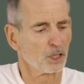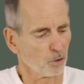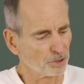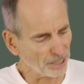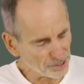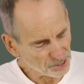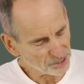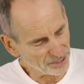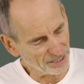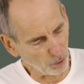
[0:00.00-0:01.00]
And that's
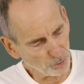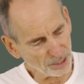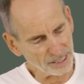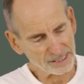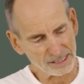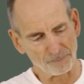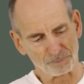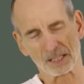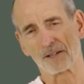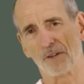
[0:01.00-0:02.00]
precisely what occurs
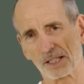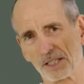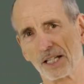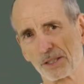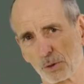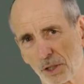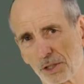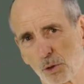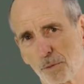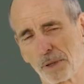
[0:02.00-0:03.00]
in this situation.
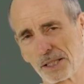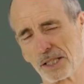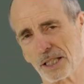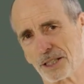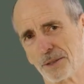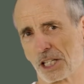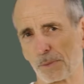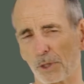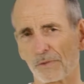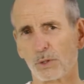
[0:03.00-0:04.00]
Now we have to
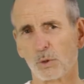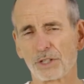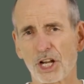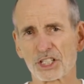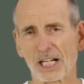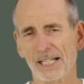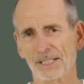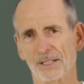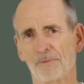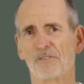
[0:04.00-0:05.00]
differentiate because on one
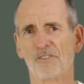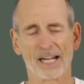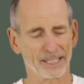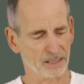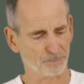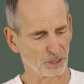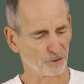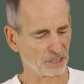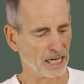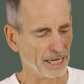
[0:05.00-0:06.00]
hand, there's
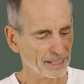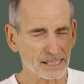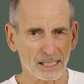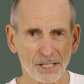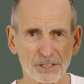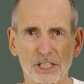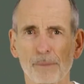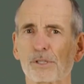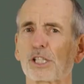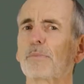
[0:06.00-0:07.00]
increased wear and
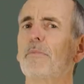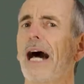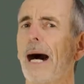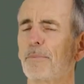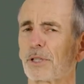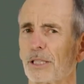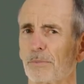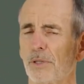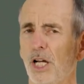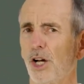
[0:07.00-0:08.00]
tear, which
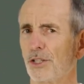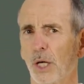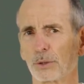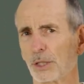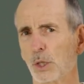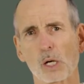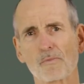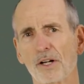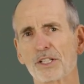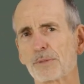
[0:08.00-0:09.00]
eventually reaches a point where it
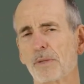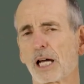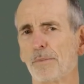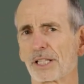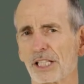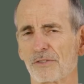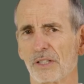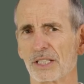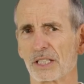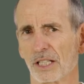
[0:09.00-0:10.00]
can no longer be
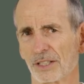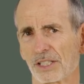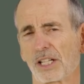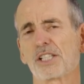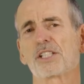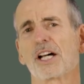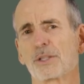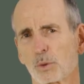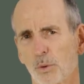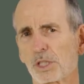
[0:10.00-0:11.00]
repaired. That means the
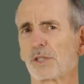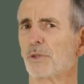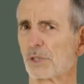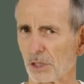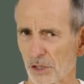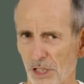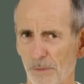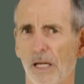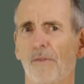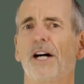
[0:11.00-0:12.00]
osteoarthritis
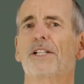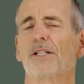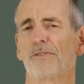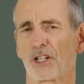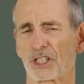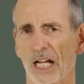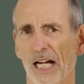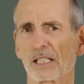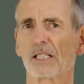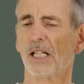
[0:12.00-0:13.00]
will continue to
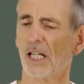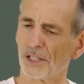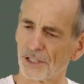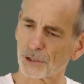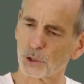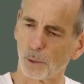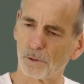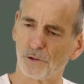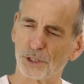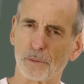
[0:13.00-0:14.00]
worsen, the
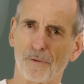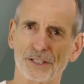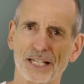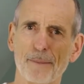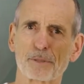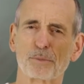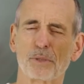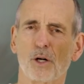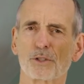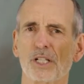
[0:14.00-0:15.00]
cartilage will keep
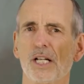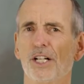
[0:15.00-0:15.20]
deteriorating,